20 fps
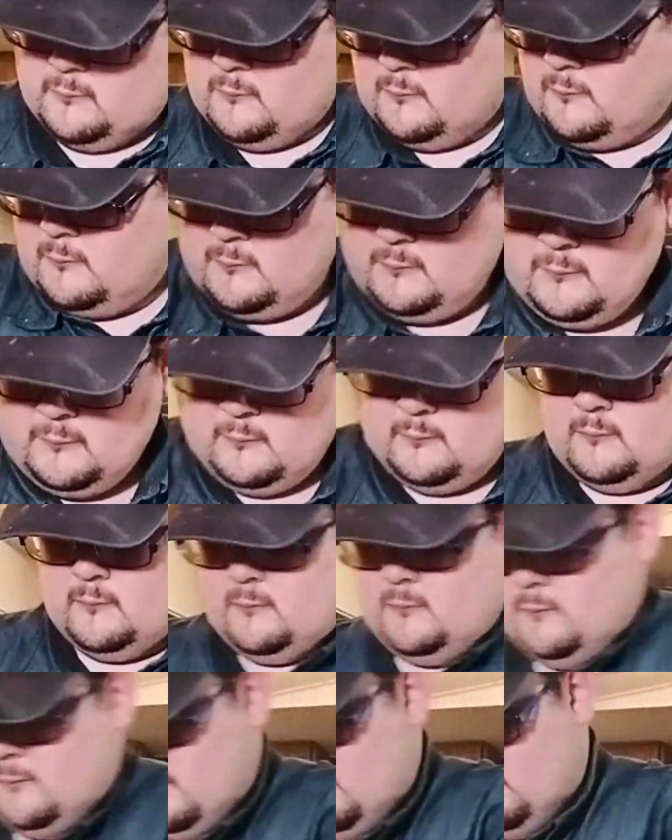with how big
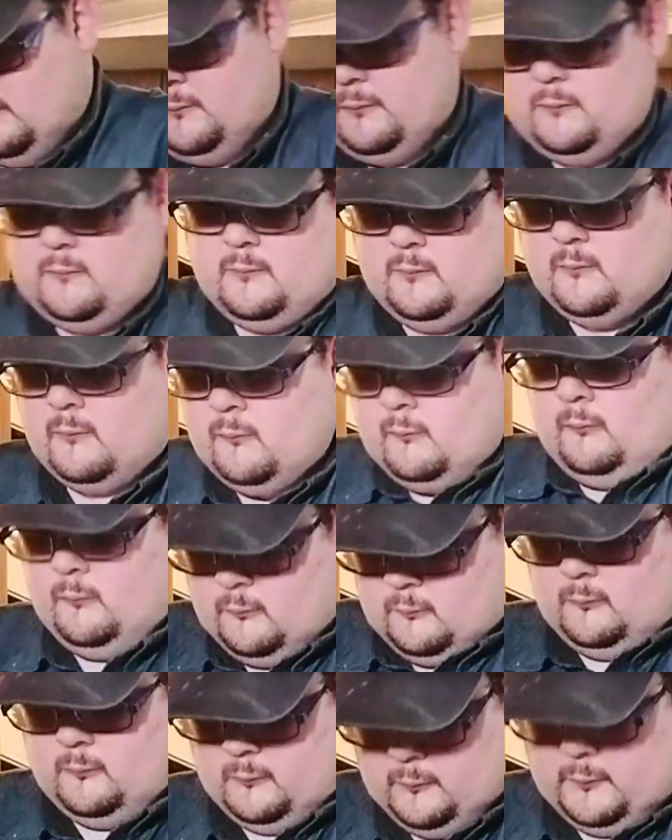of a pie this is
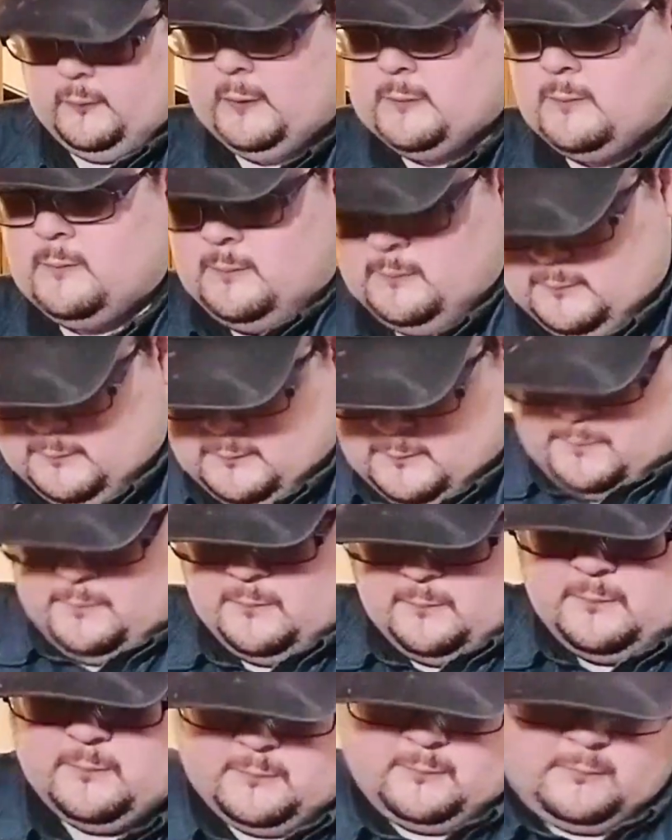making because, as
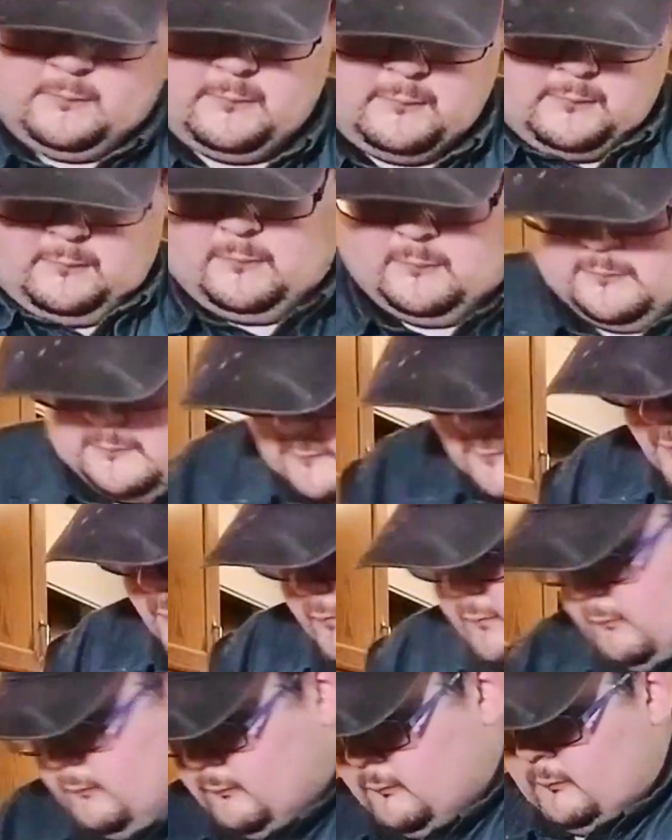you all know, when I
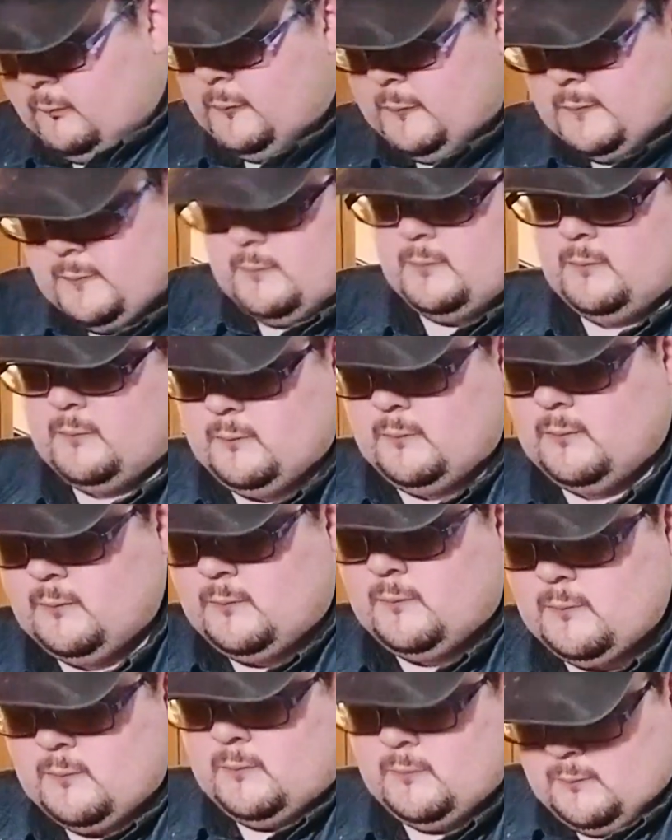make traditional
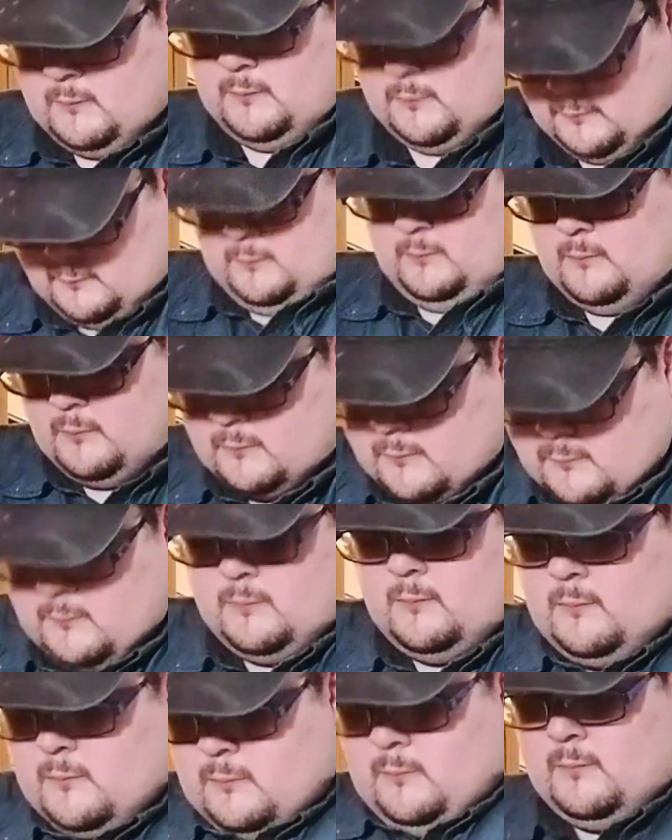pizzas, I want a
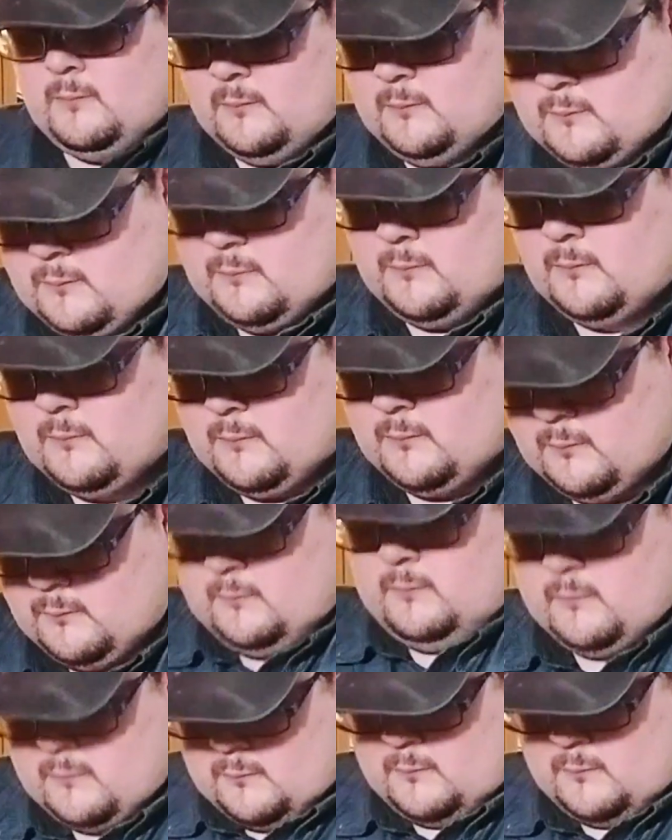very large pizza,